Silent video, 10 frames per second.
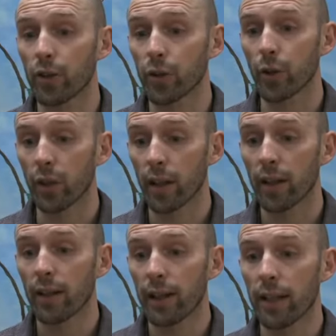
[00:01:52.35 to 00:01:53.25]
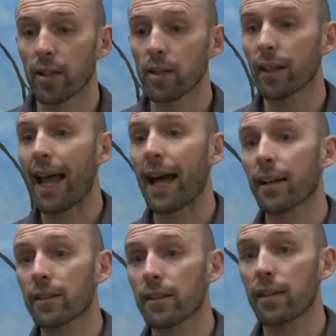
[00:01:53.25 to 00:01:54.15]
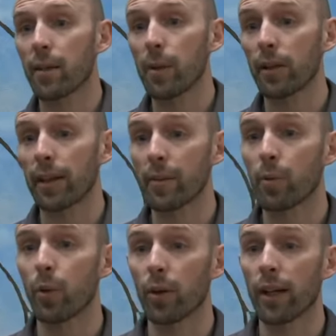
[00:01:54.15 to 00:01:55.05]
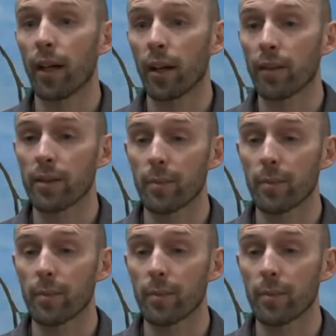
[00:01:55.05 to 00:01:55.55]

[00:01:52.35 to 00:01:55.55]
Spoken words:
control, he just lacks the ability to coordinate all of his